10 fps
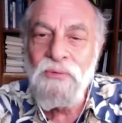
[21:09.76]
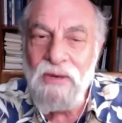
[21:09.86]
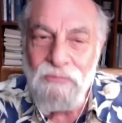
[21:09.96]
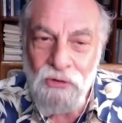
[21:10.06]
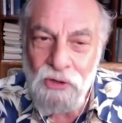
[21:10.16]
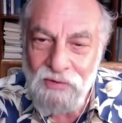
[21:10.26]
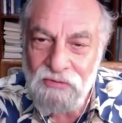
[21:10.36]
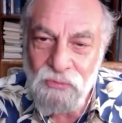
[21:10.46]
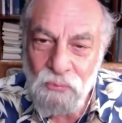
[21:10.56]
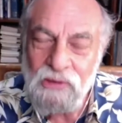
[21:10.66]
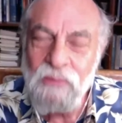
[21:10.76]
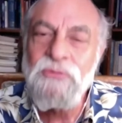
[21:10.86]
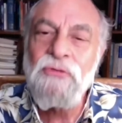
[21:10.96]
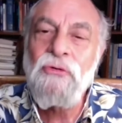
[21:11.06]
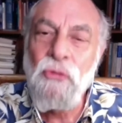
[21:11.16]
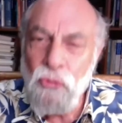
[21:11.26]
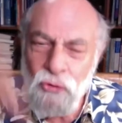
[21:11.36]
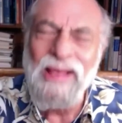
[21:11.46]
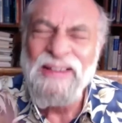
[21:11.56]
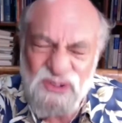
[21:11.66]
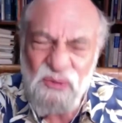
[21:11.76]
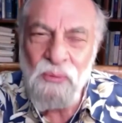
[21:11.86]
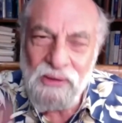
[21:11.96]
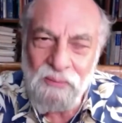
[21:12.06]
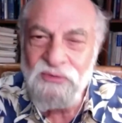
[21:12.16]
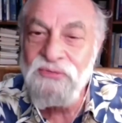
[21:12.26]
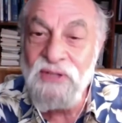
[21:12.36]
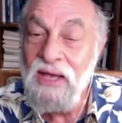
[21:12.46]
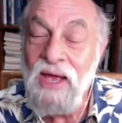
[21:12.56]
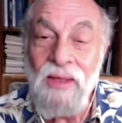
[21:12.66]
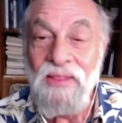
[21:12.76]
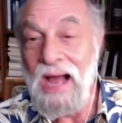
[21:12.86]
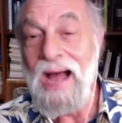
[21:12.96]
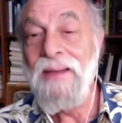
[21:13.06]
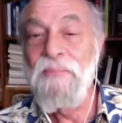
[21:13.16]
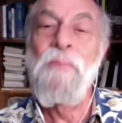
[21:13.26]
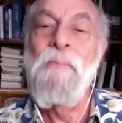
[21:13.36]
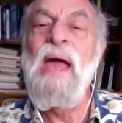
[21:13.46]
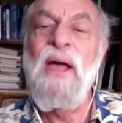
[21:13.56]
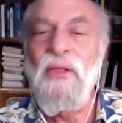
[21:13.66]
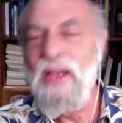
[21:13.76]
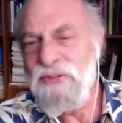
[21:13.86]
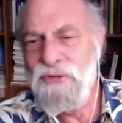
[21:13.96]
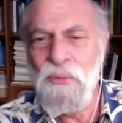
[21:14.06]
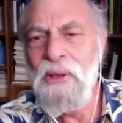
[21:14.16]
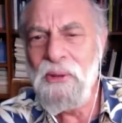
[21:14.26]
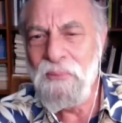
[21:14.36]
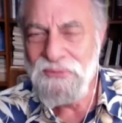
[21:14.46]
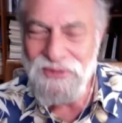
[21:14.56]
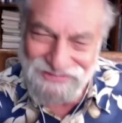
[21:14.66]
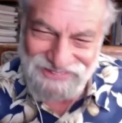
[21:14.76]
who've never heard of Esther Williams, just Google Esther Williams. You'll say, I am the male Esther Williams.